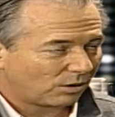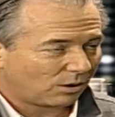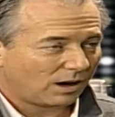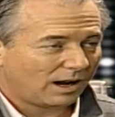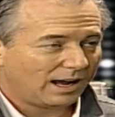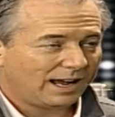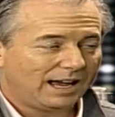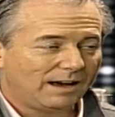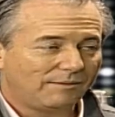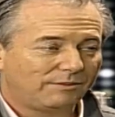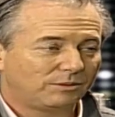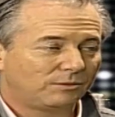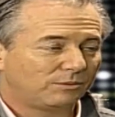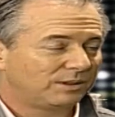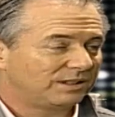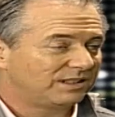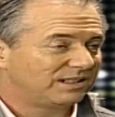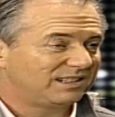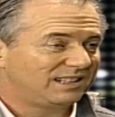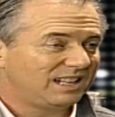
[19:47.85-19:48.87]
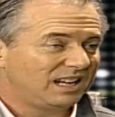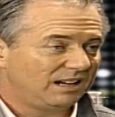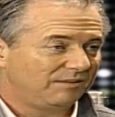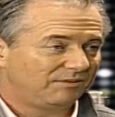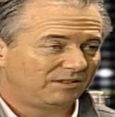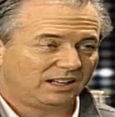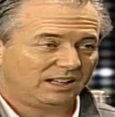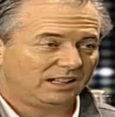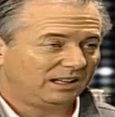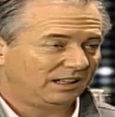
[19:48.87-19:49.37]
or I haven't
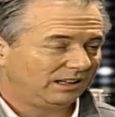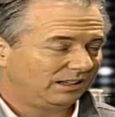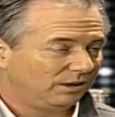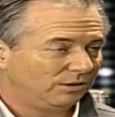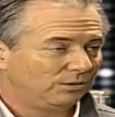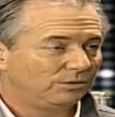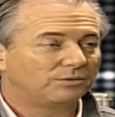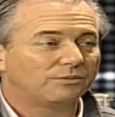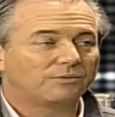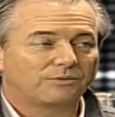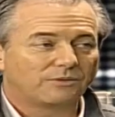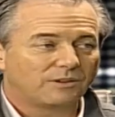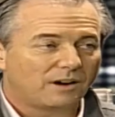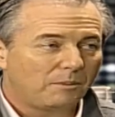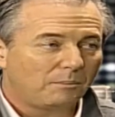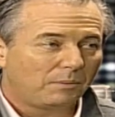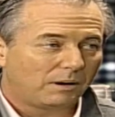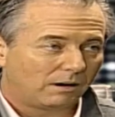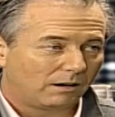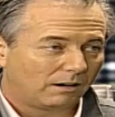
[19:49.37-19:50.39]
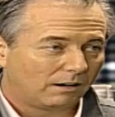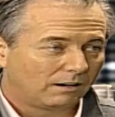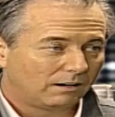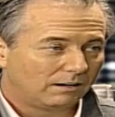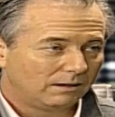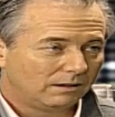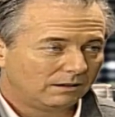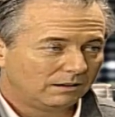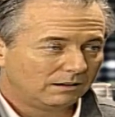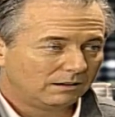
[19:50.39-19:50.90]
received any news from her.
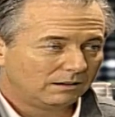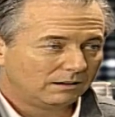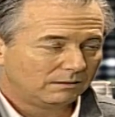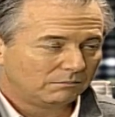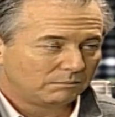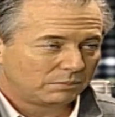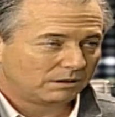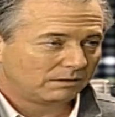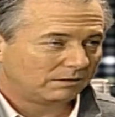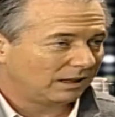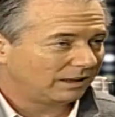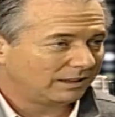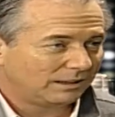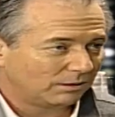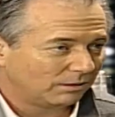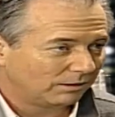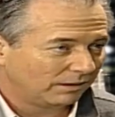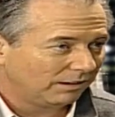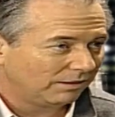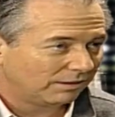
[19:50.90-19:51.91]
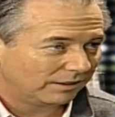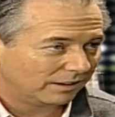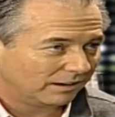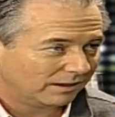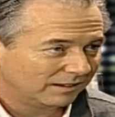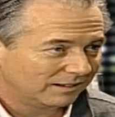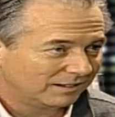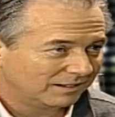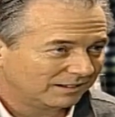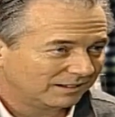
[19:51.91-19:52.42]
Mm -hmm. Pero nadie lo dice.